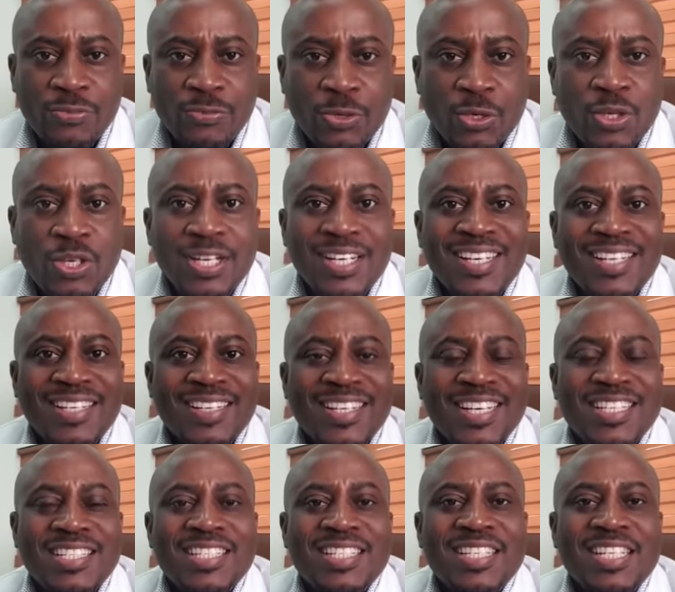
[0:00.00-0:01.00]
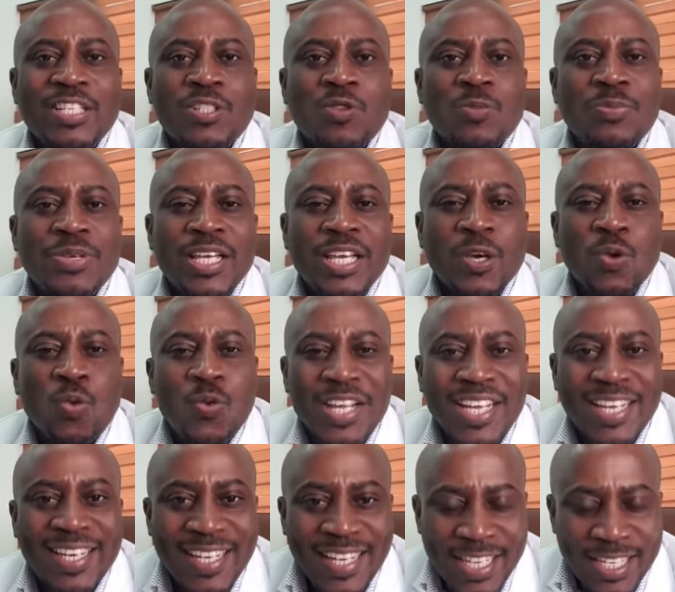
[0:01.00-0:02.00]
of all, there needs to be a
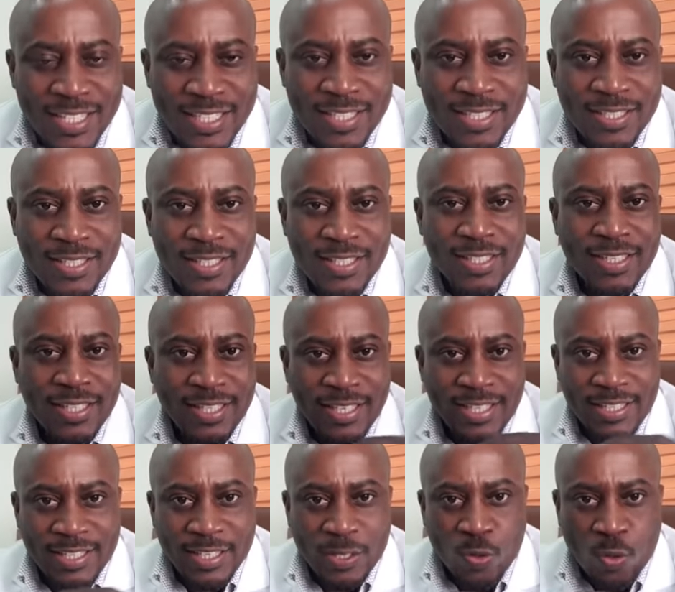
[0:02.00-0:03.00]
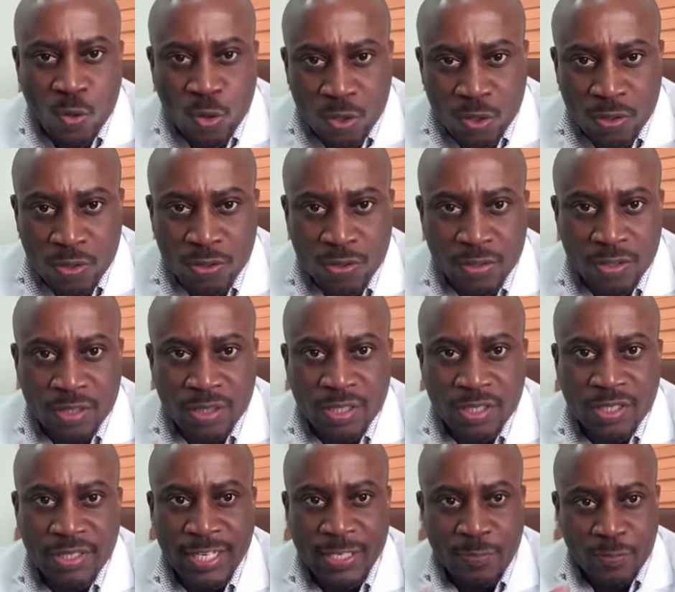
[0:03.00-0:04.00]
weakness in the wall
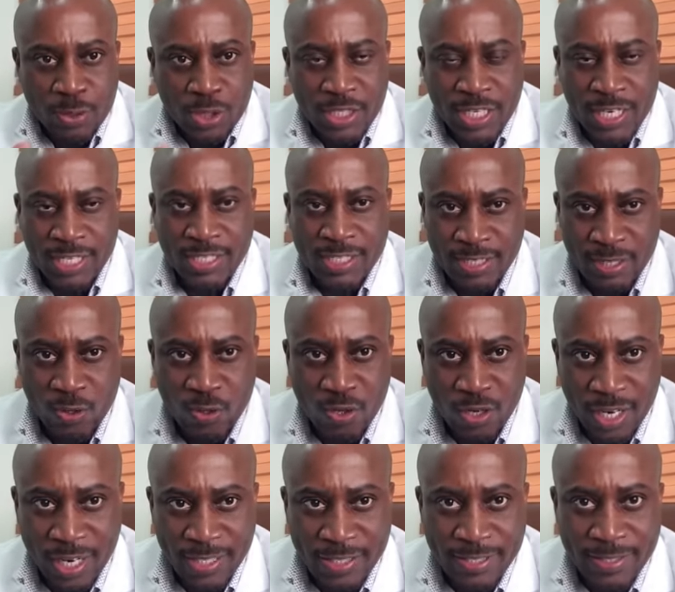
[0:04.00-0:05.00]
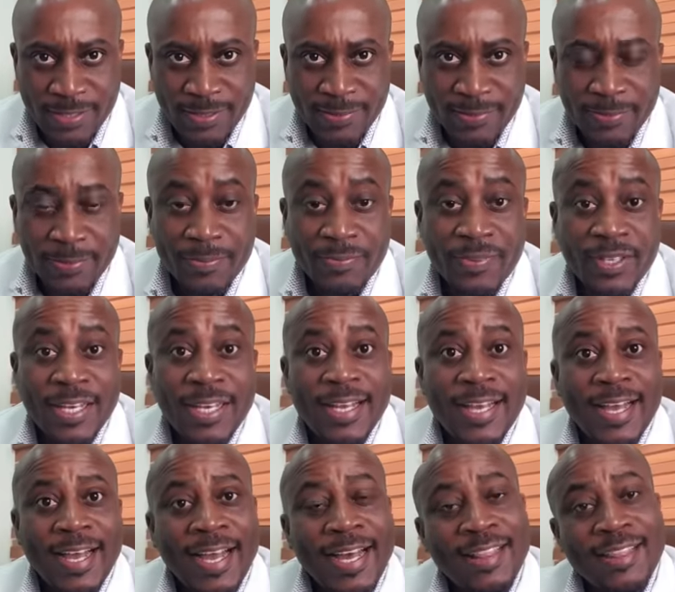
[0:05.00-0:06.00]
that protects the organs.
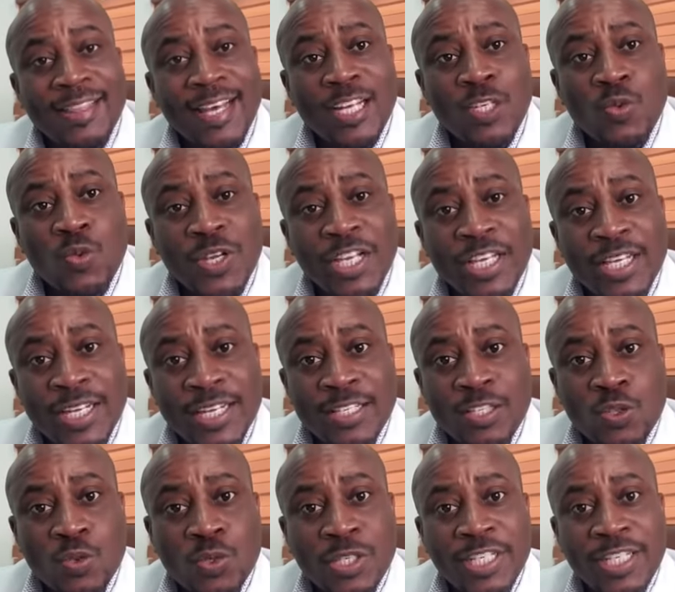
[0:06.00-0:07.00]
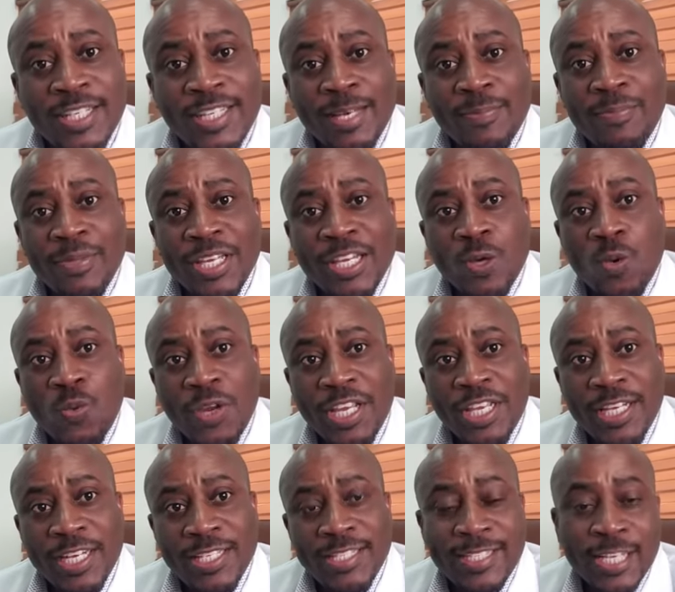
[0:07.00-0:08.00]
And that weakness could either be a
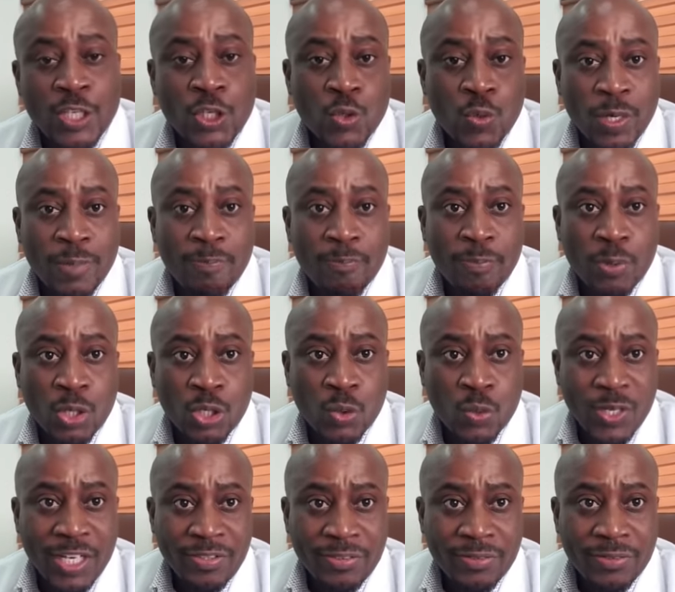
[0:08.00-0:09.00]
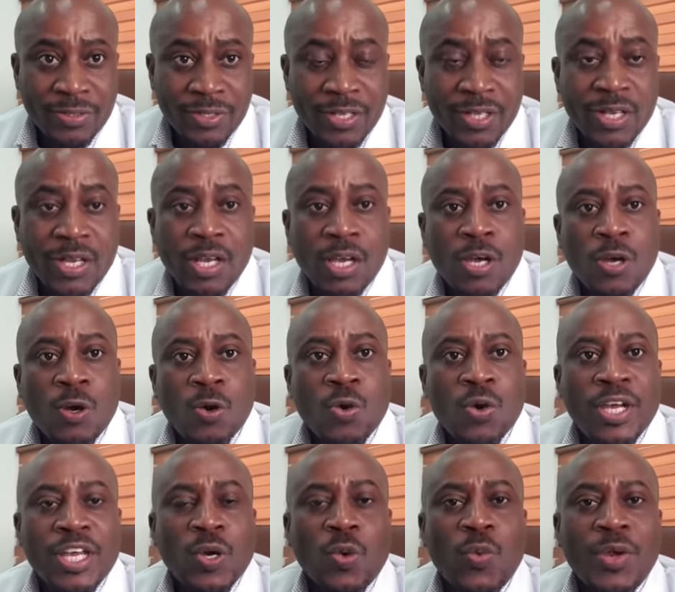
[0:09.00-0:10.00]
weakness that you were born with,
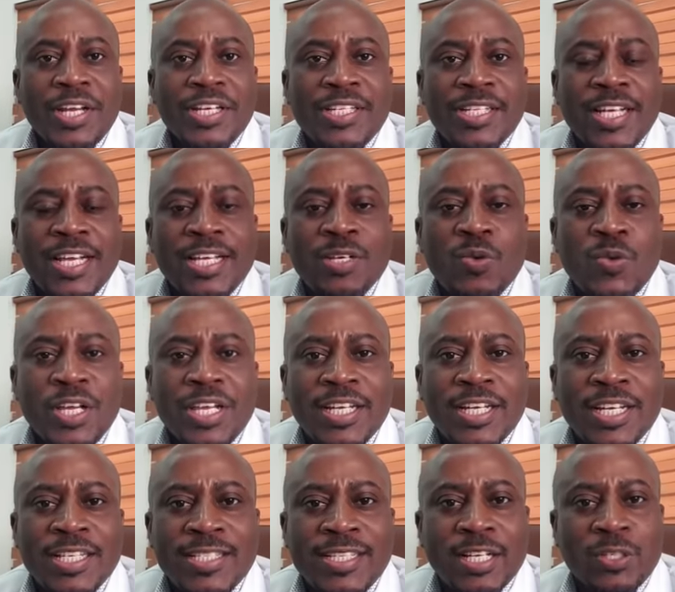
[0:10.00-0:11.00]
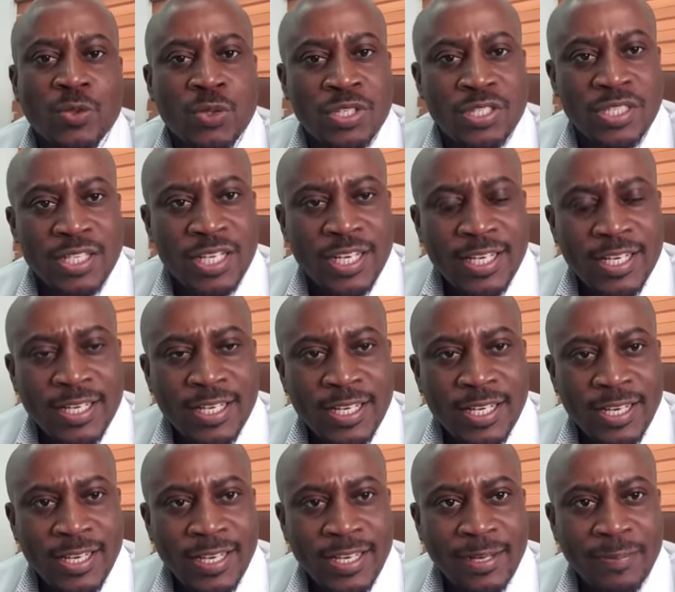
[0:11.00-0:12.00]
or a weakness that was
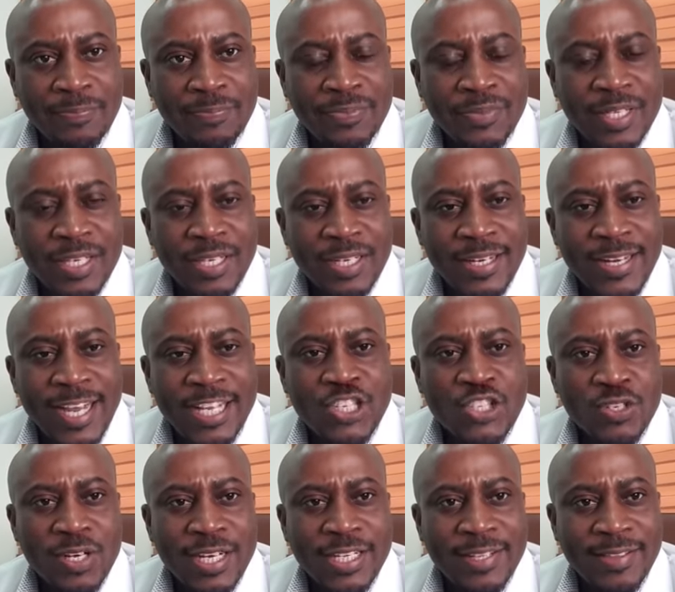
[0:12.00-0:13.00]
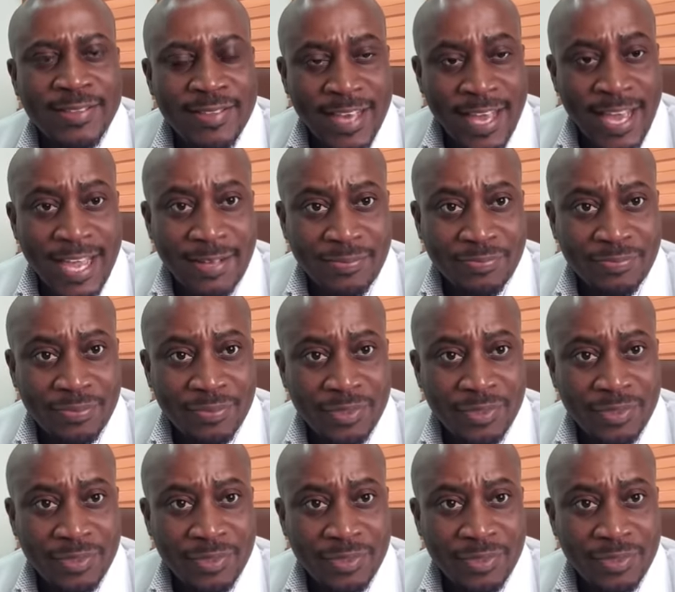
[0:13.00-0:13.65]
naturally there